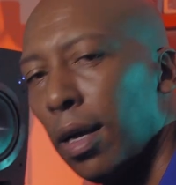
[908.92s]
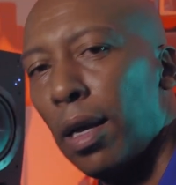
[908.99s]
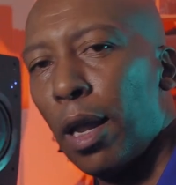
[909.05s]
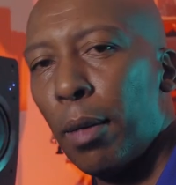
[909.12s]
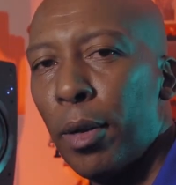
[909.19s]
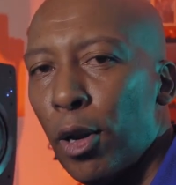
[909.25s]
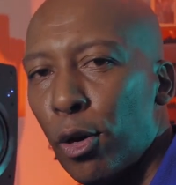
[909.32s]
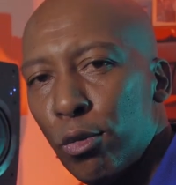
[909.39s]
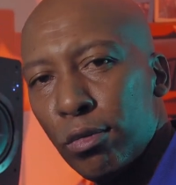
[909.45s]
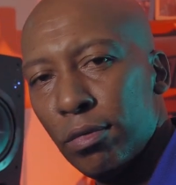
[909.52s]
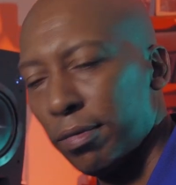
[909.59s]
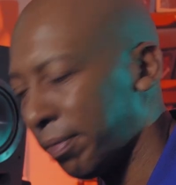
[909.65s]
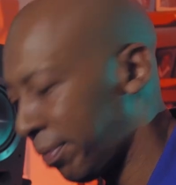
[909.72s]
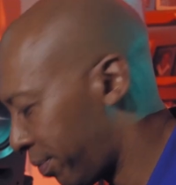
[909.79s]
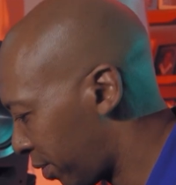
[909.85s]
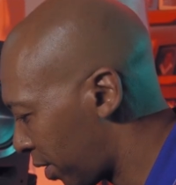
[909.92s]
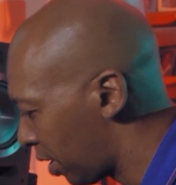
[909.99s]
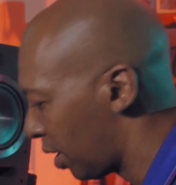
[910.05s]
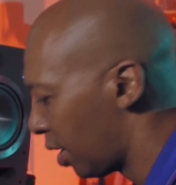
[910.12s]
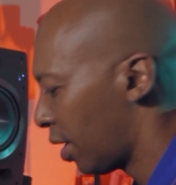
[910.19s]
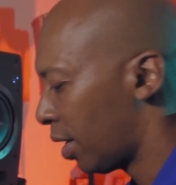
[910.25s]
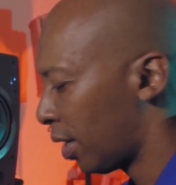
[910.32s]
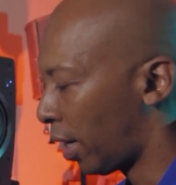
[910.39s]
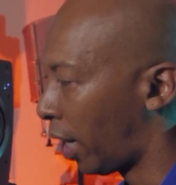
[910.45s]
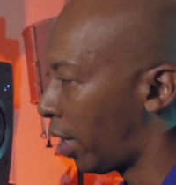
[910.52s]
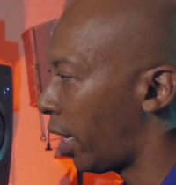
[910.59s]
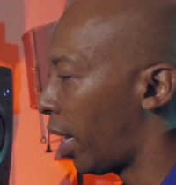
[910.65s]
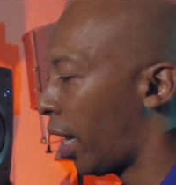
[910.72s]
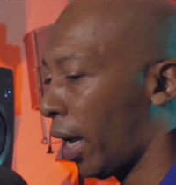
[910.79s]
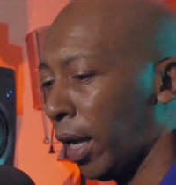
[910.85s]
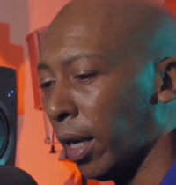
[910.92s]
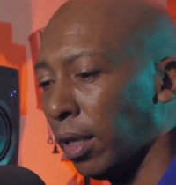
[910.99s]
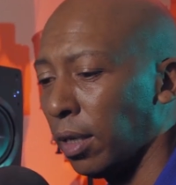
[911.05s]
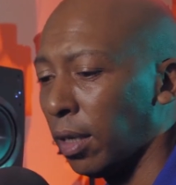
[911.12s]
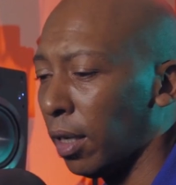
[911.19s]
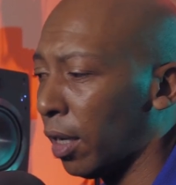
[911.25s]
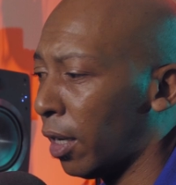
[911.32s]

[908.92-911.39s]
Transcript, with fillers: let me know, right? And